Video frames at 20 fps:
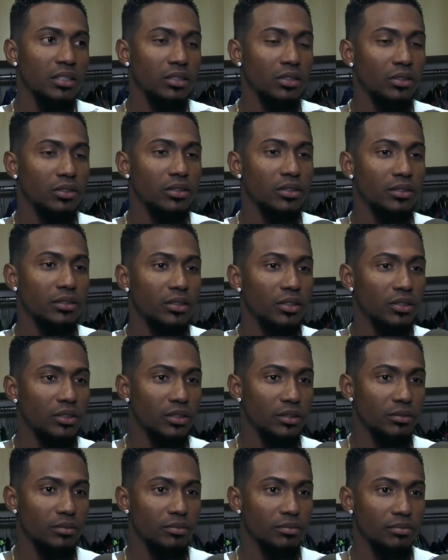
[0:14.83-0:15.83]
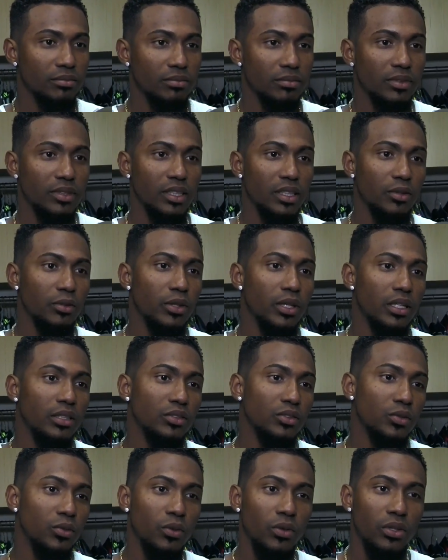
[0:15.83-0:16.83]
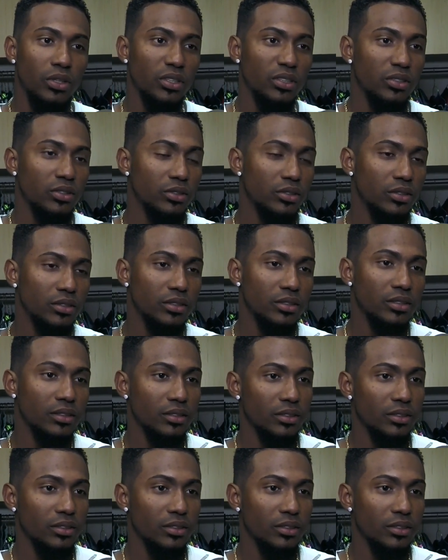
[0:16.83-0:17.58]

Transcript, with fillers: nothing nothing that we had to worry, just,